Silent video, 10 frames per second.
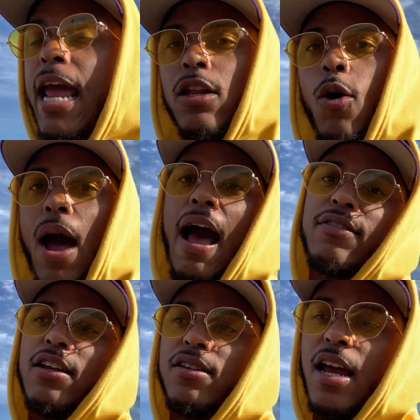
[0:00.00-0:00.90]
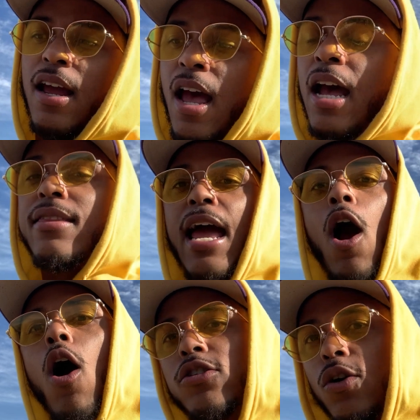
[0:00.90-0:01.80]
don't have Section 8, they
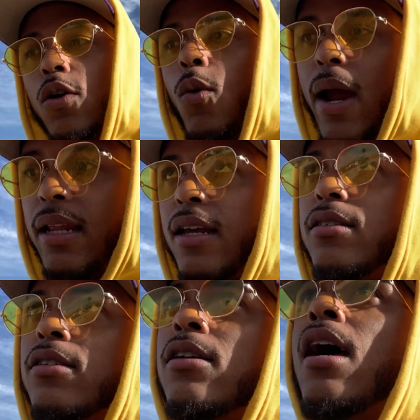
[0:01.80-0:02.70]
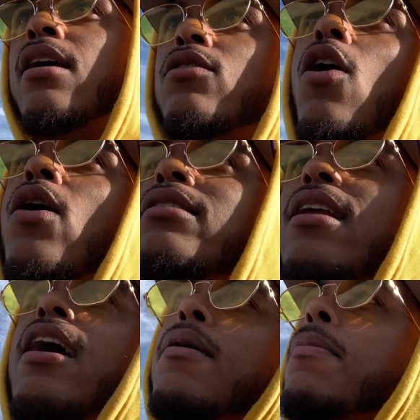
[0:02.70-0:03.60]
also on the wait list. So it's
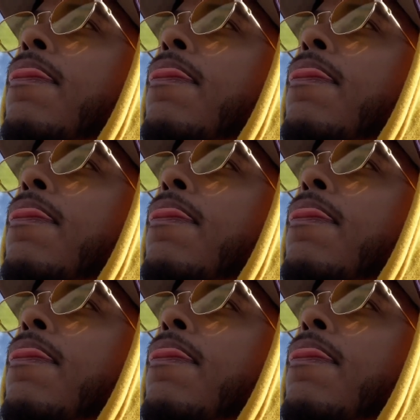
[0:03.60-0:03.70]
like